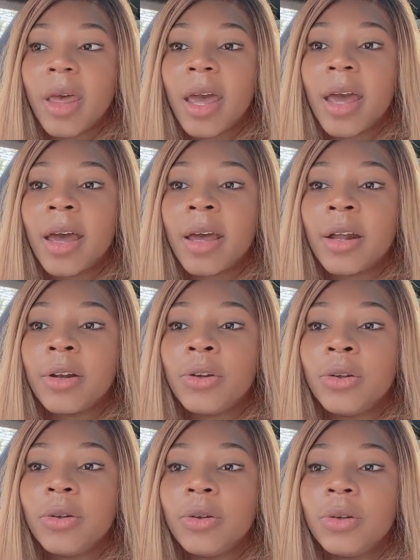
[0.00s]

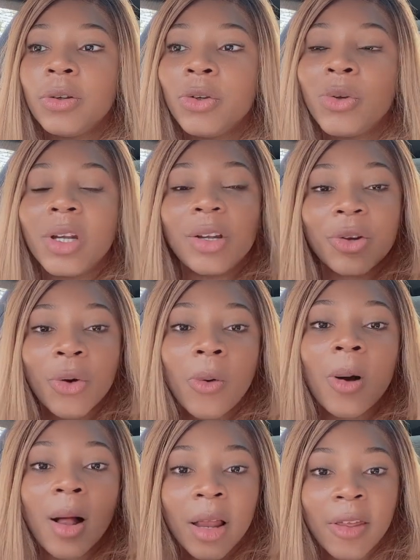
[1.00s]
and you didn't
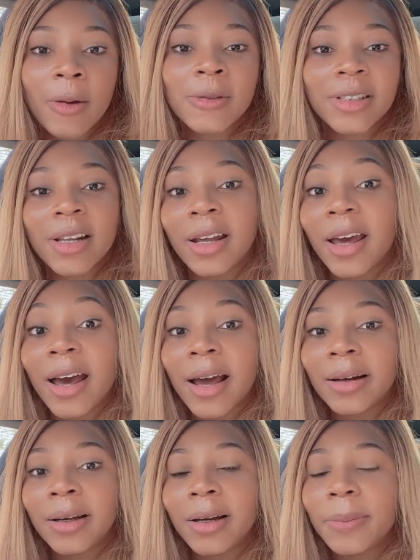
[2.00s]
know all of that was going to
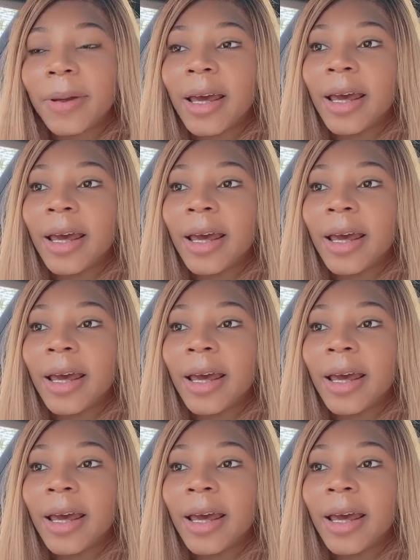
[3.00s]
add up.